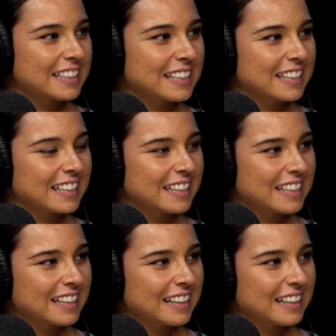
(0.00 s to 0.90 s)

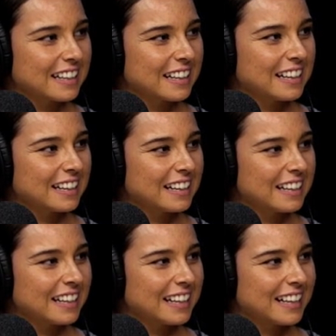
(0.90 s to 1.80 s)

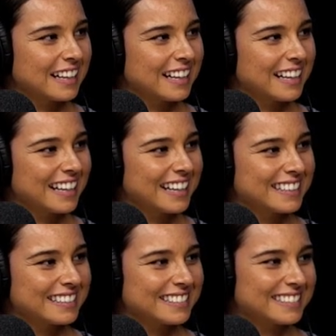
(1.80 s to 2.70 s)

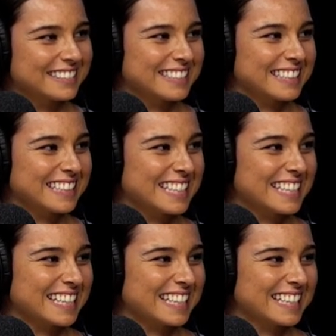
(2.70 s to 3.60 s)

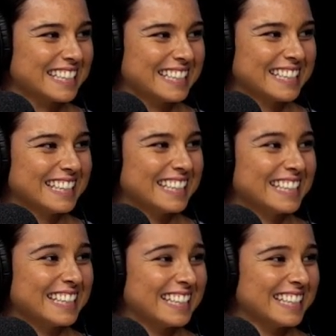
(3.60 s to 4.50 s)

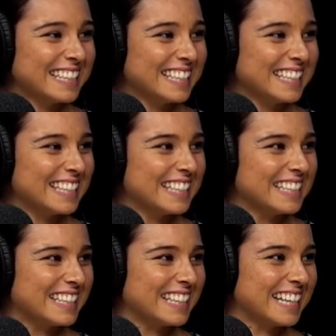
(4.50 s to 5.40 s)

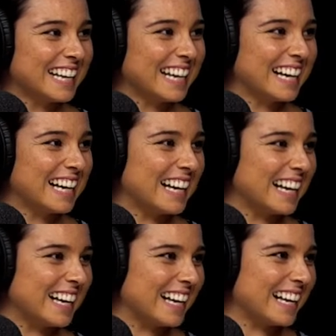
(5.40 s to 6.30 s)

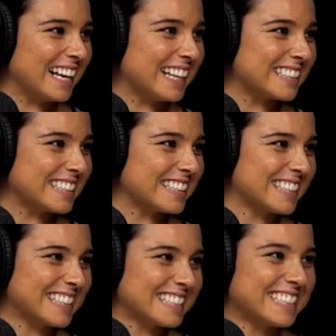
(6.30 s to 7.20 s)

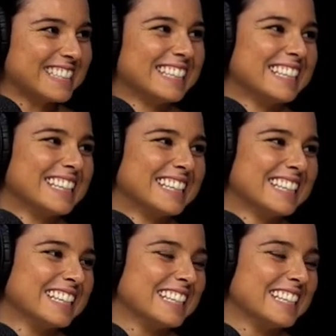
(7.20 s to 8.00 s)
No words are spoken by the person on screen.